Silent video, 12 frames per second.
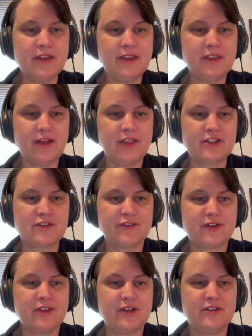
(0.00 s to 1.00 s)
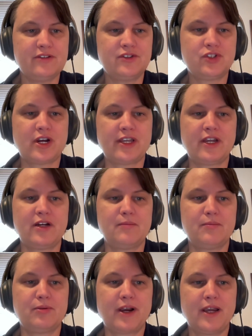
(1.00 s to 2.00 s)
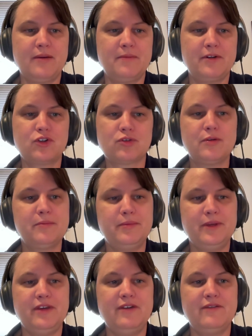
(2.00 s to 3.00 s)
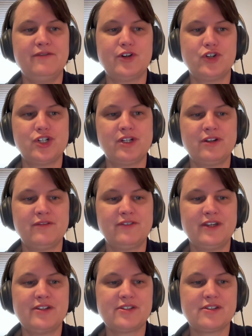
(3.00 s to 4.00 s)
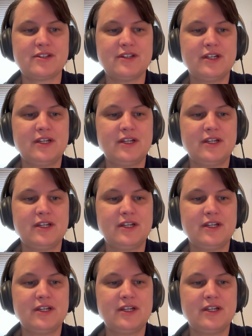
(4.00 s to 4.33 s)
Now that's for the TRICARE Prime Group B version of this.